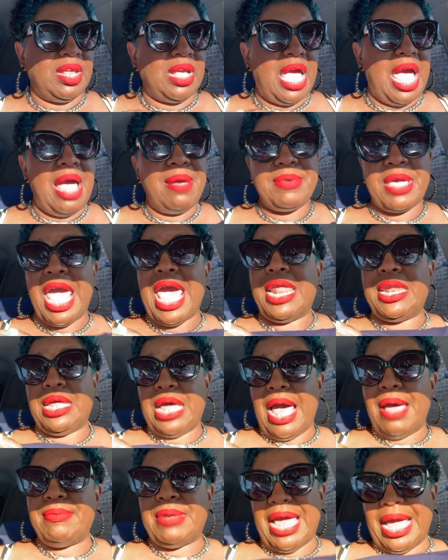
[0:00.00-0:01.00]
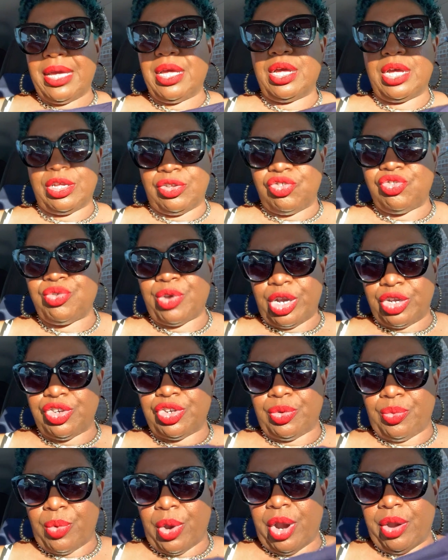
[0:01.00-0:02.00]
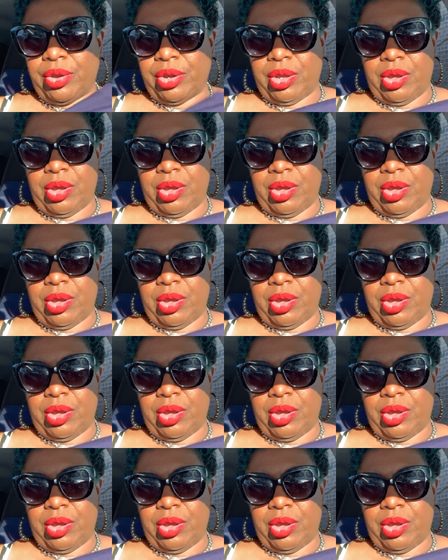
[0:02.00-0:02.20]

I'm kind of, I'm like a construction worker.